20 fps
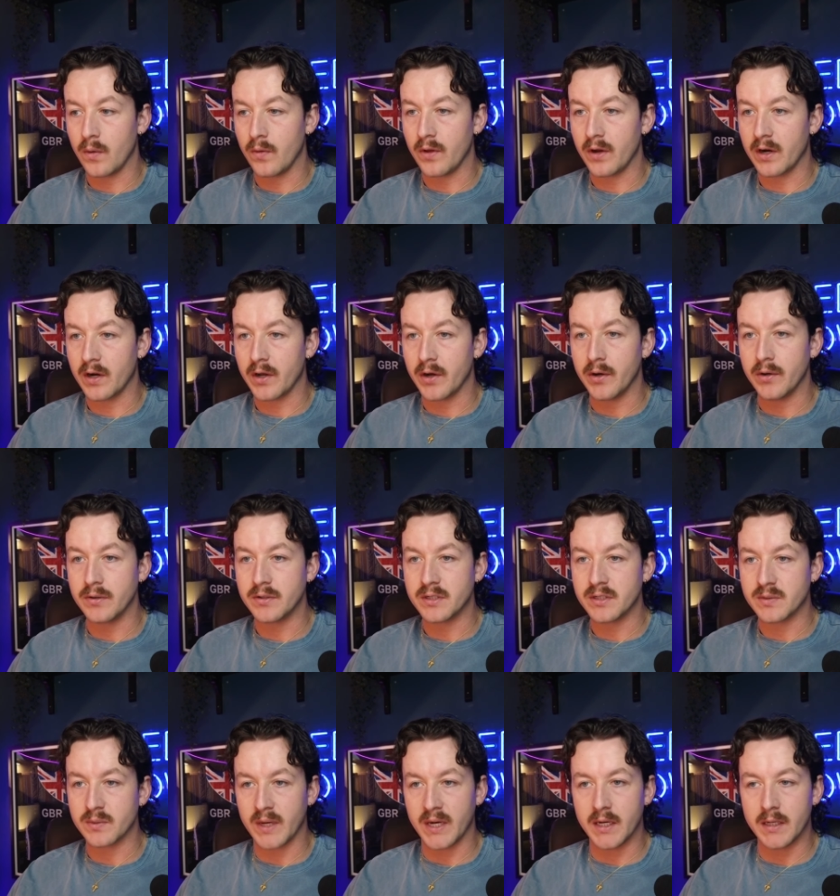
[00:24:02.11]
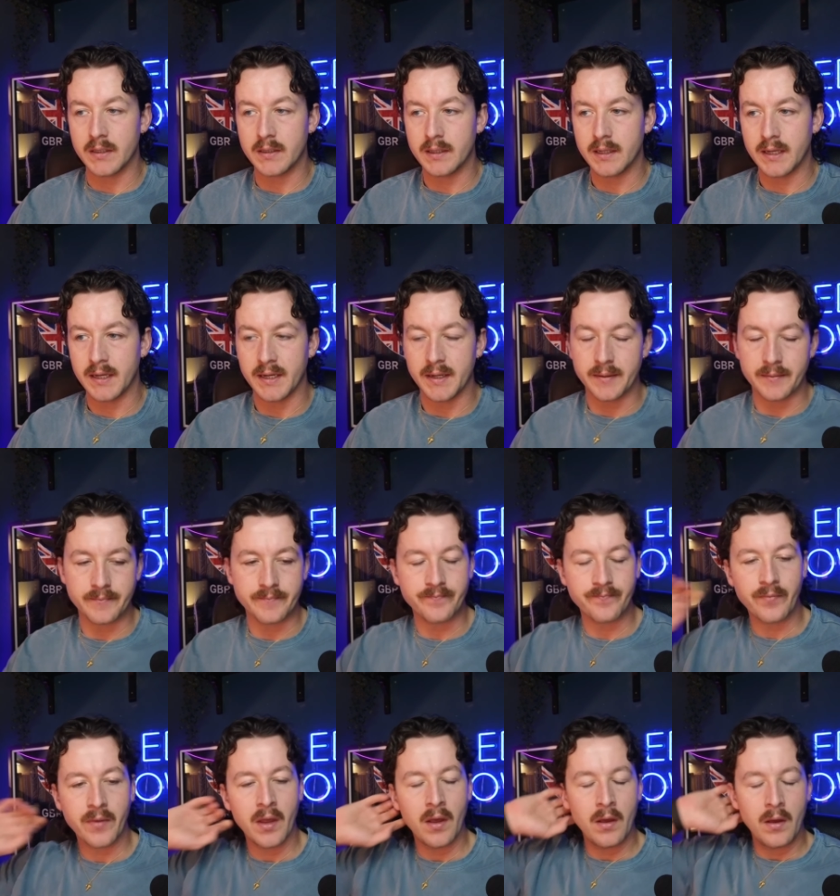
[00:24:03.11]
their coach as well.
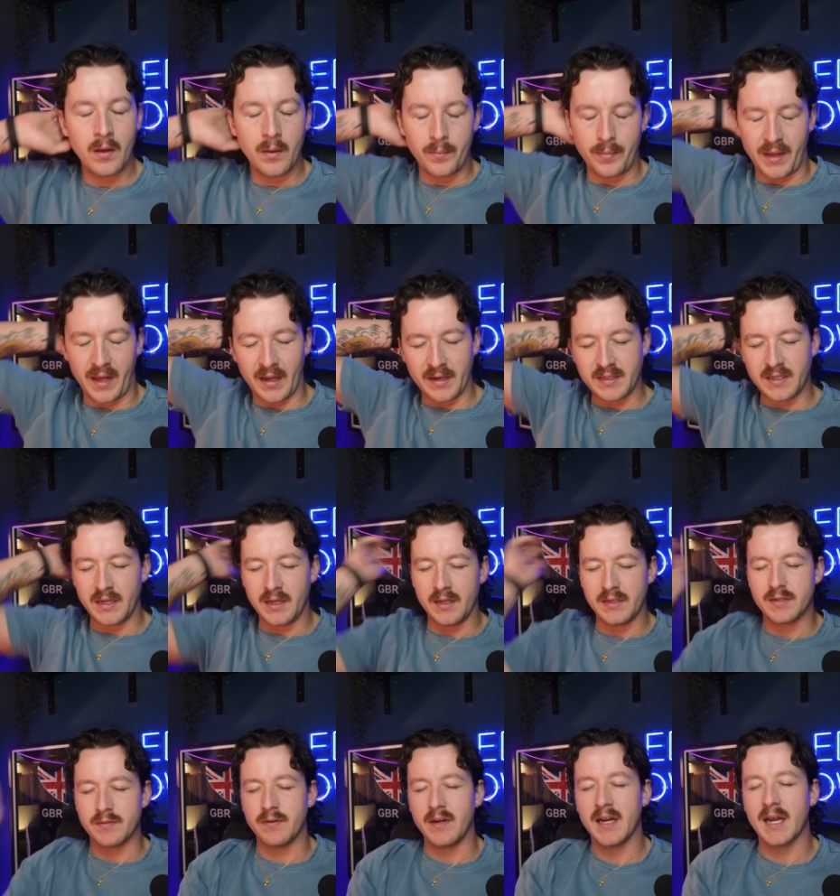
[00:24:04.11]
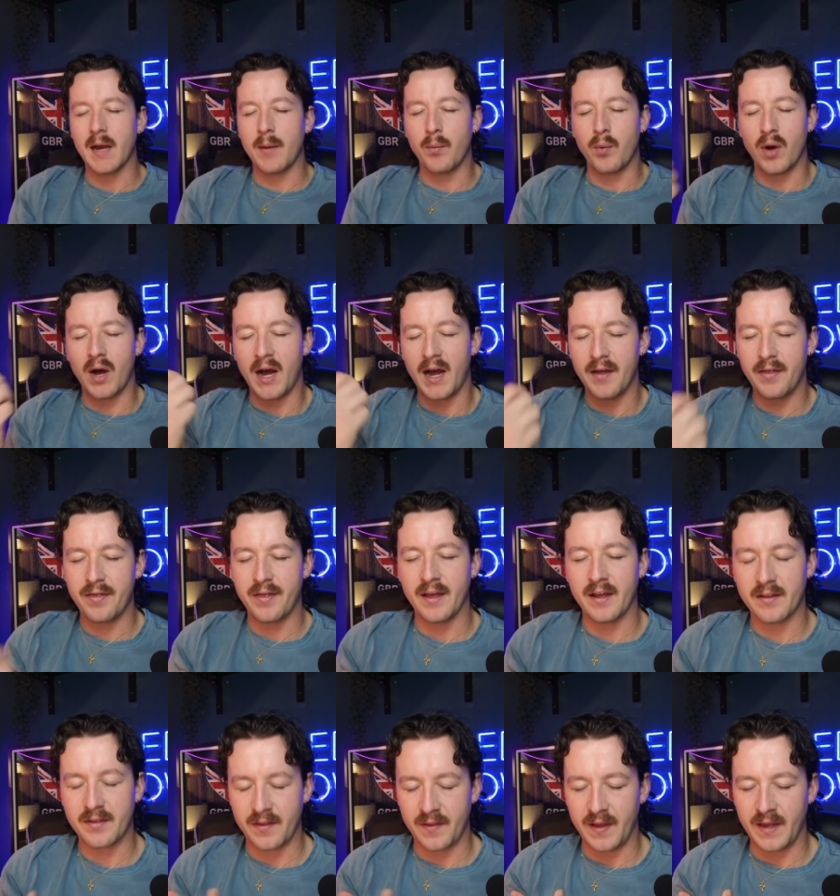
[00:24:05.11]
But yeah, to recap what I
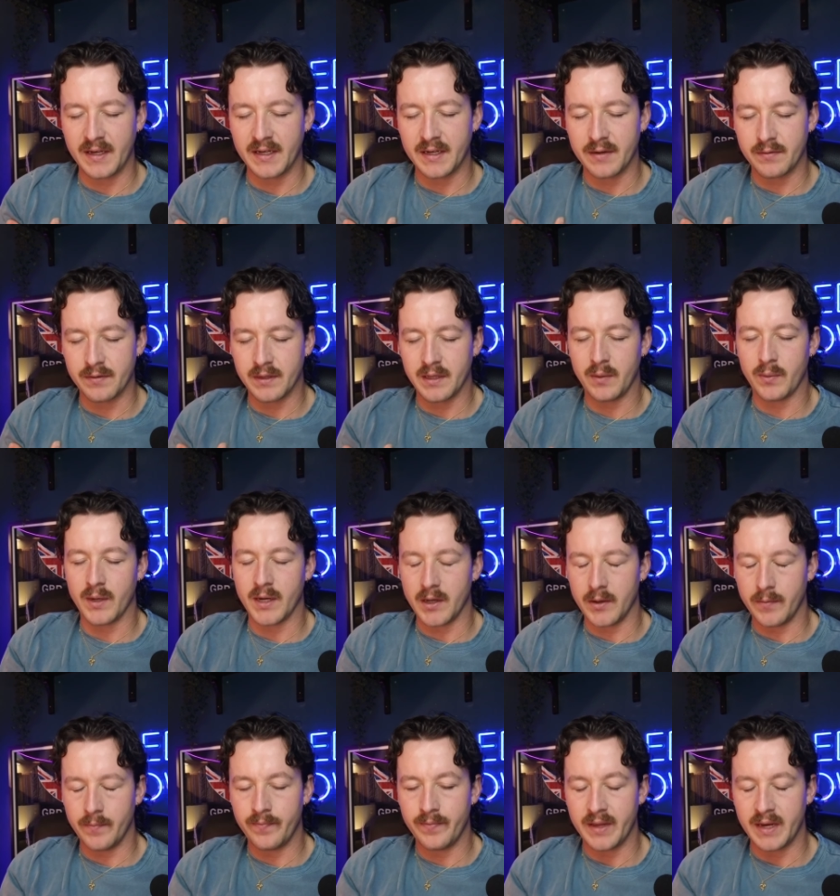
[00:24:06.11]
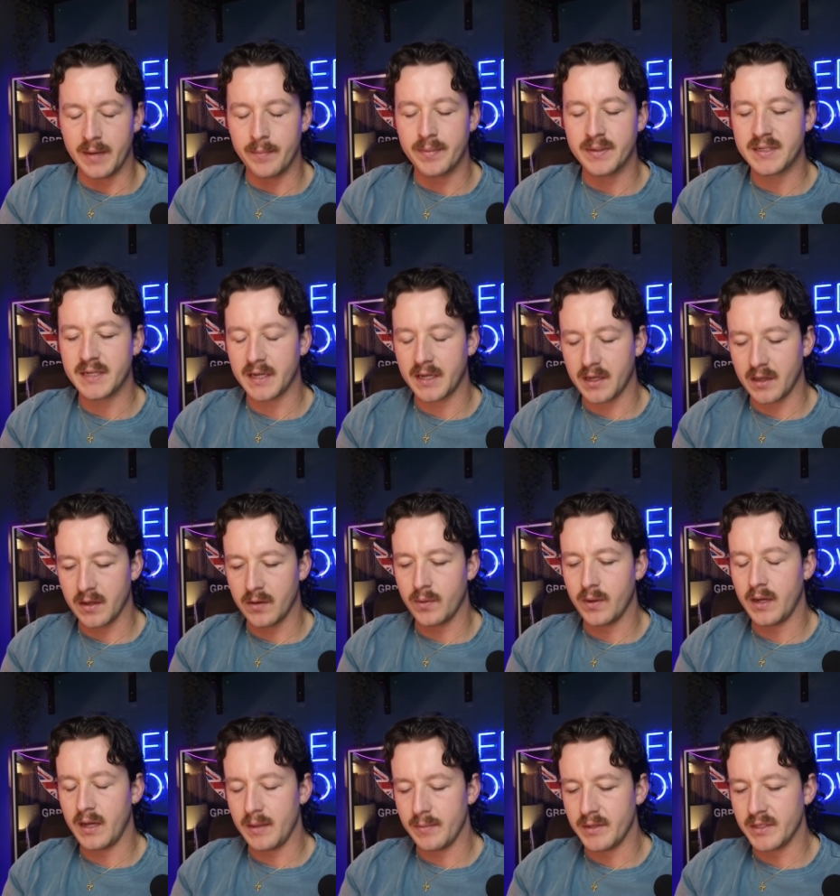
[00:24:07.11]
think that they did really well, and in particular
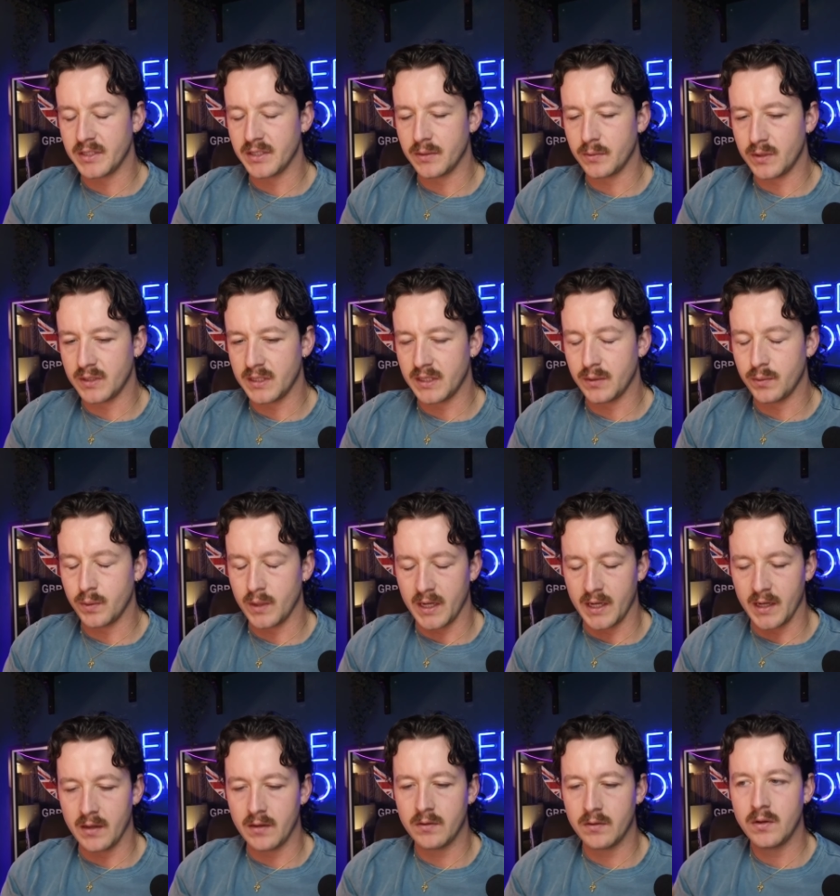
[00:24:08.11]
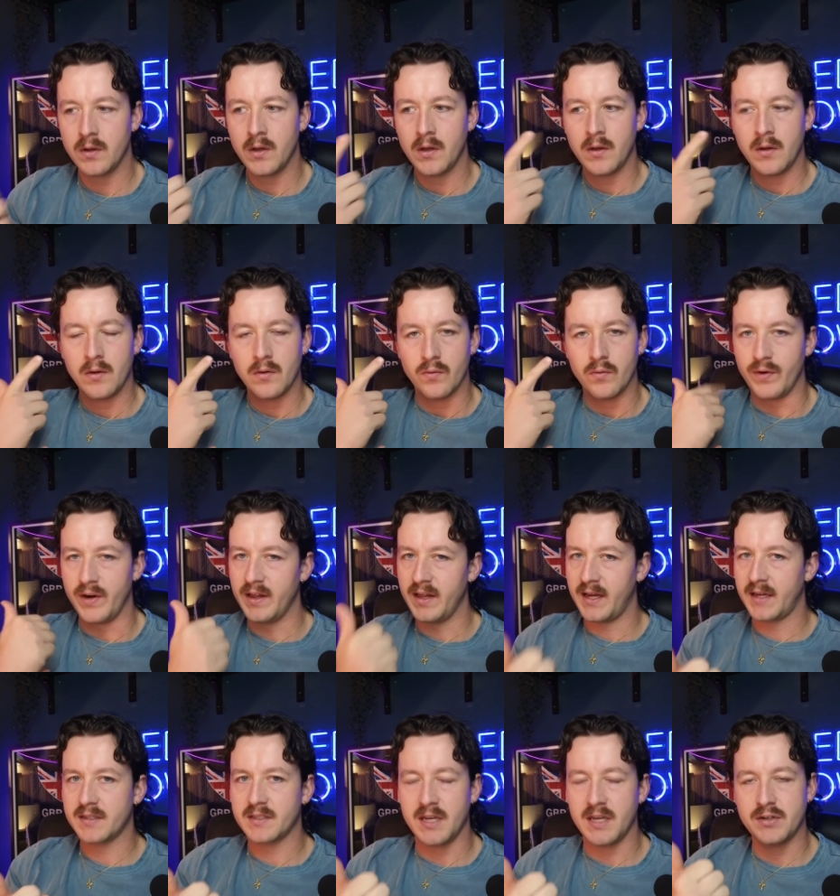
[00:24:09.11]
what Imogen did well.
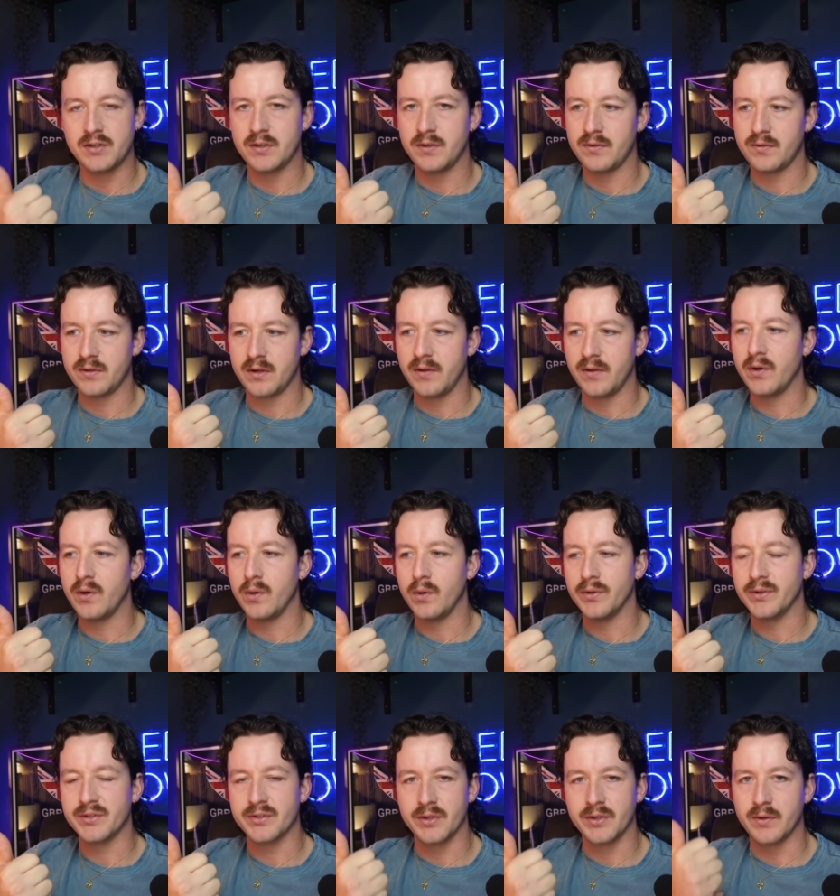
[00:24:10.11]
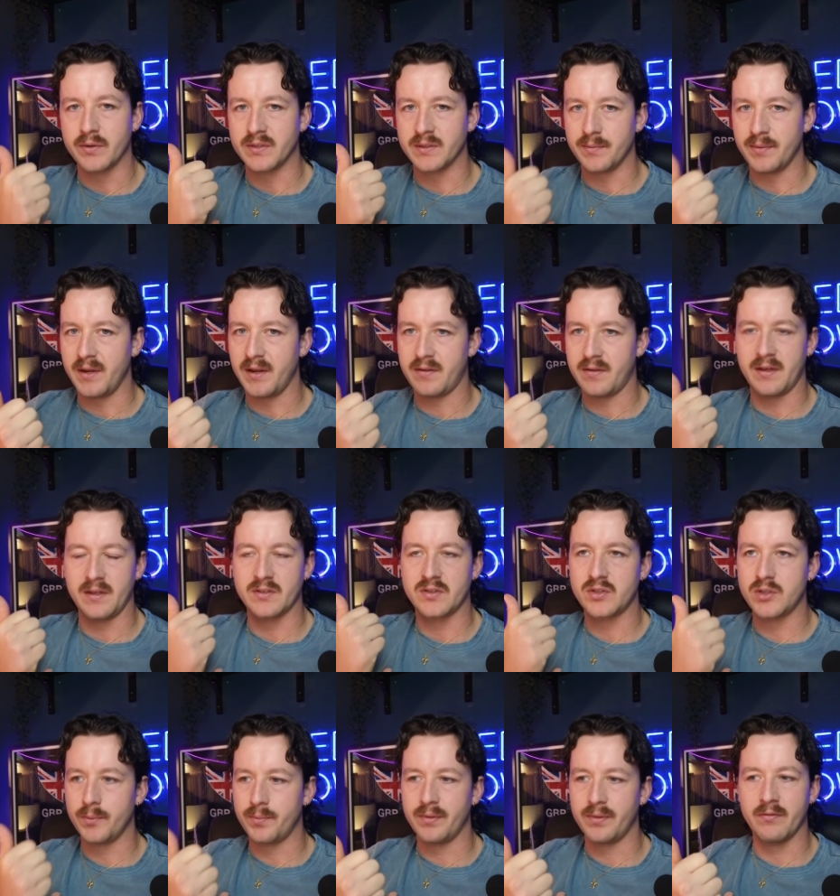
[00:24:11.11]
Relaxation throughout the whole stroke was a big thing.
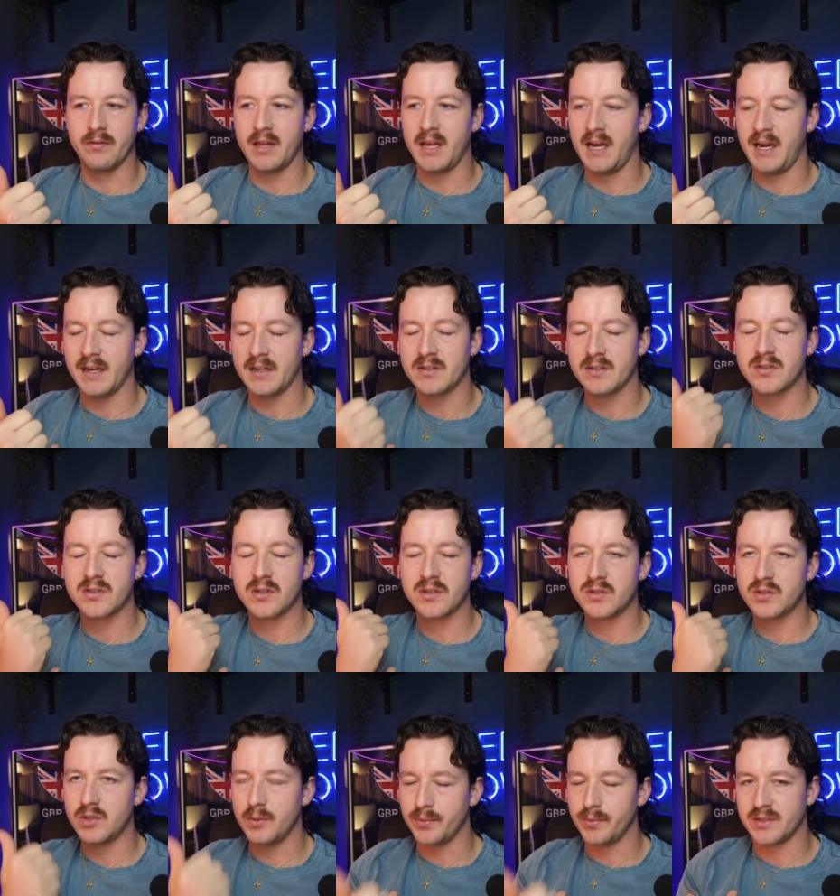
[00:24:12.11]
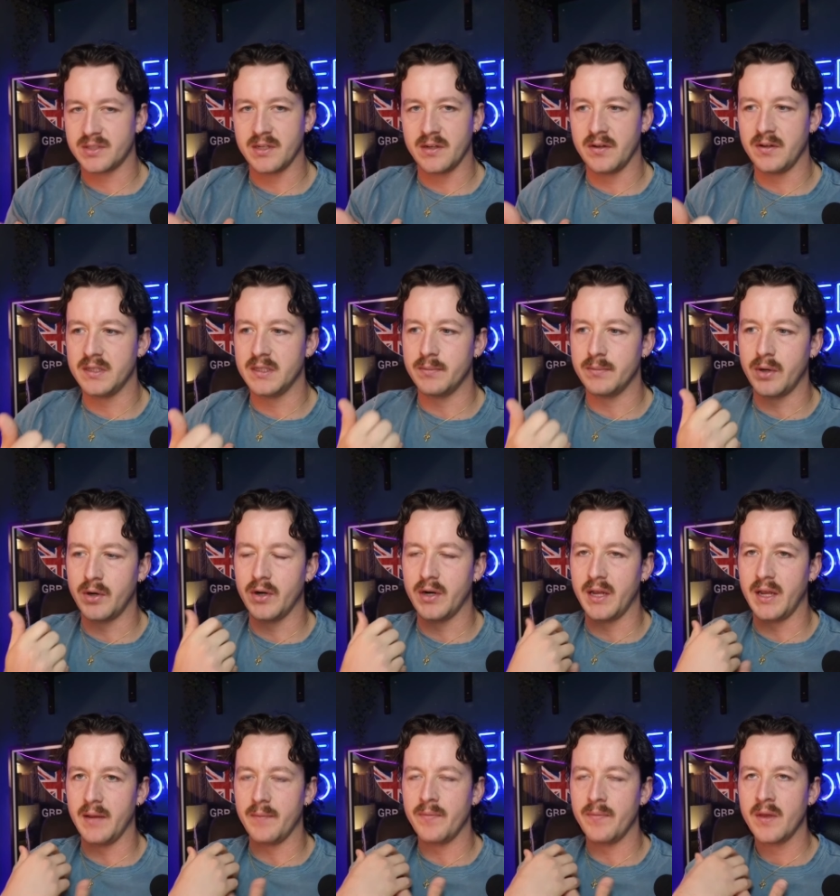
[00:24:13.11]
Super relaxed, super still in the body,